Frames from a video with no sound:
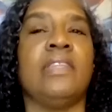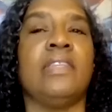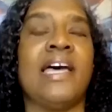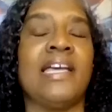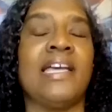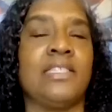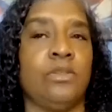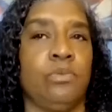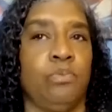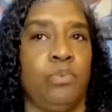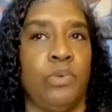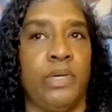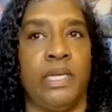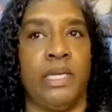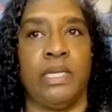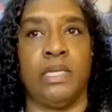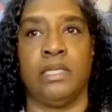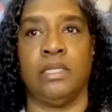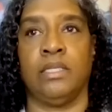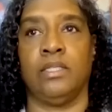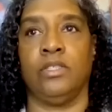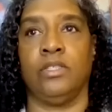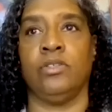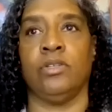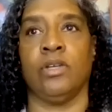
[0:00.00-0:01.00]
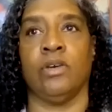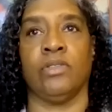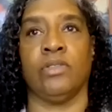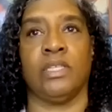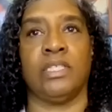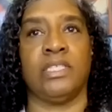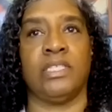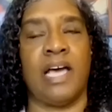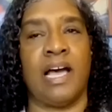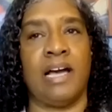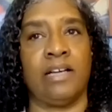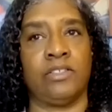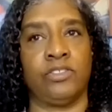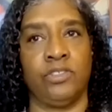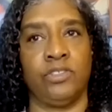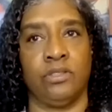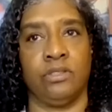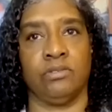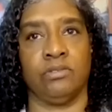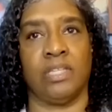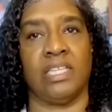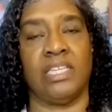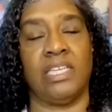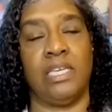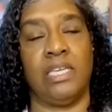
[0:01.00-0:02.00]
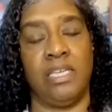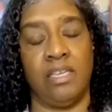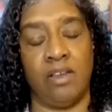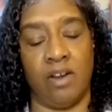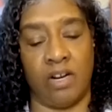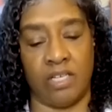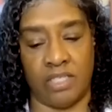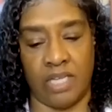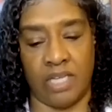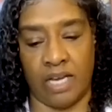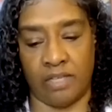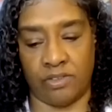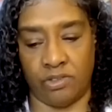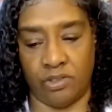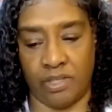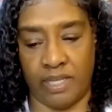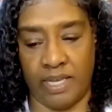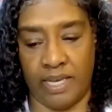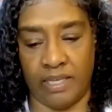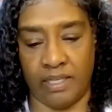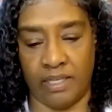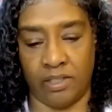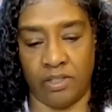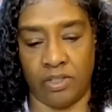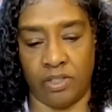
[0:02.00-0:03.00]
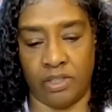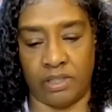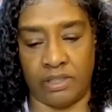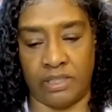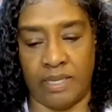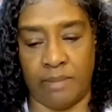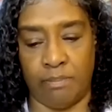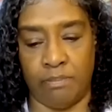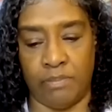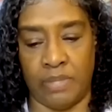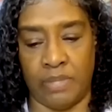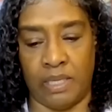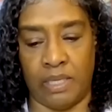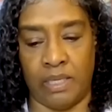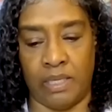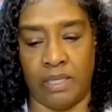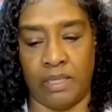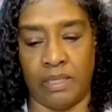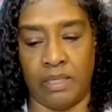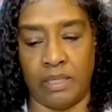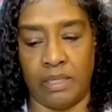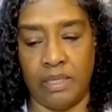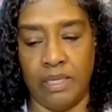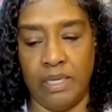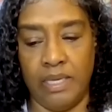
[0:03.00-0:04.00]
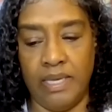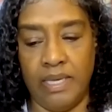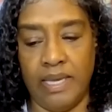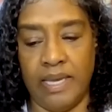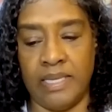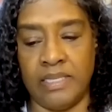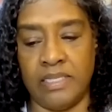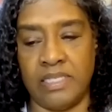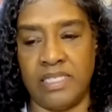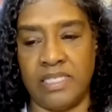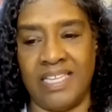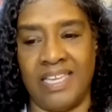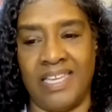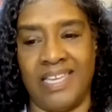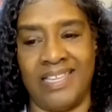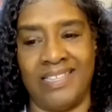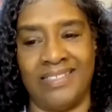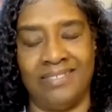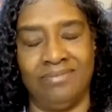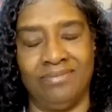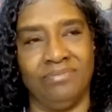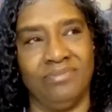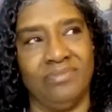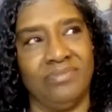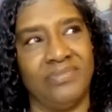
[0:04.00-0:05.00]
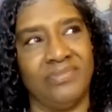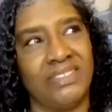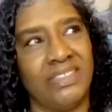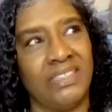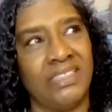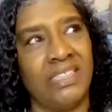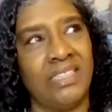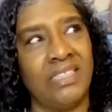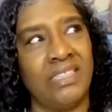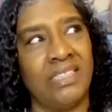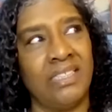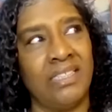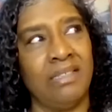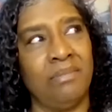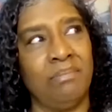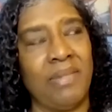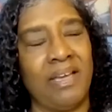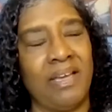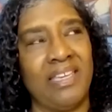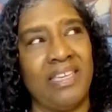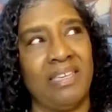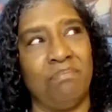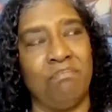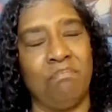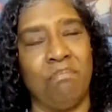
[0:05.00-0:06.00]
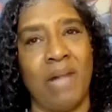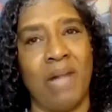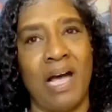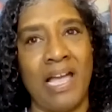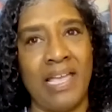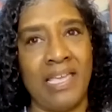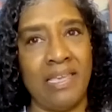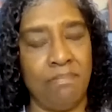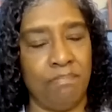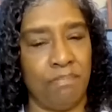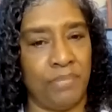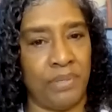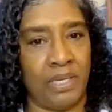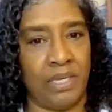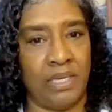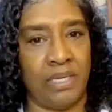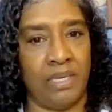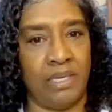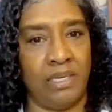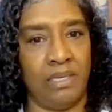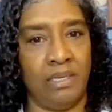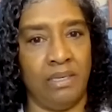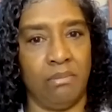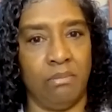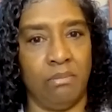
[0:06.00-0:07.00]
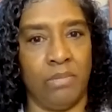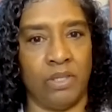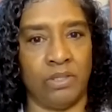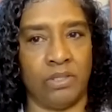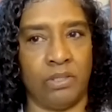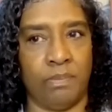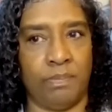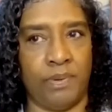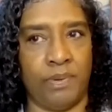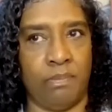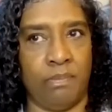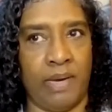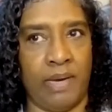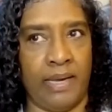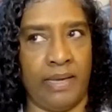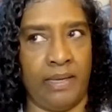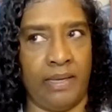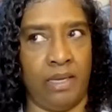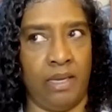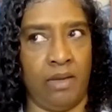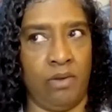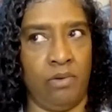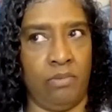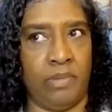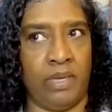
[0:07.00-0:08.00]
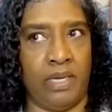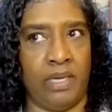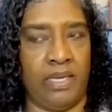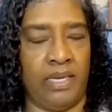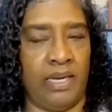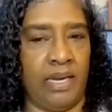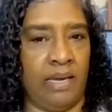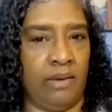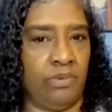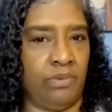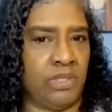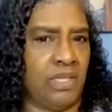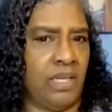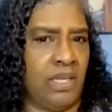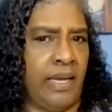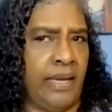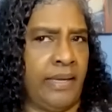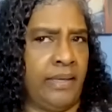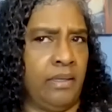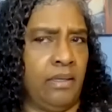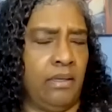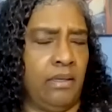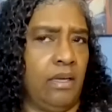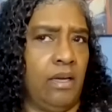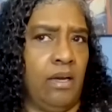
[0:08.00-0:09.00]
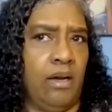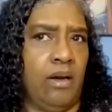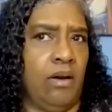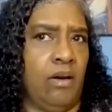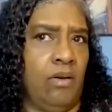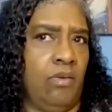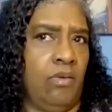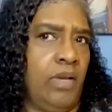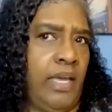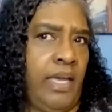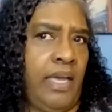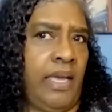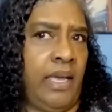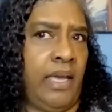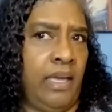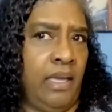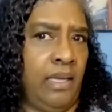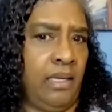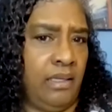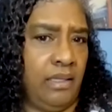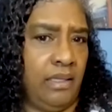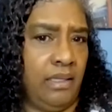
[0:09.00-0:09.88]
that's when, you know, the doctor, the ER doctor kind of looked at me and said, it might be multiple myeloma. And I was like, okay.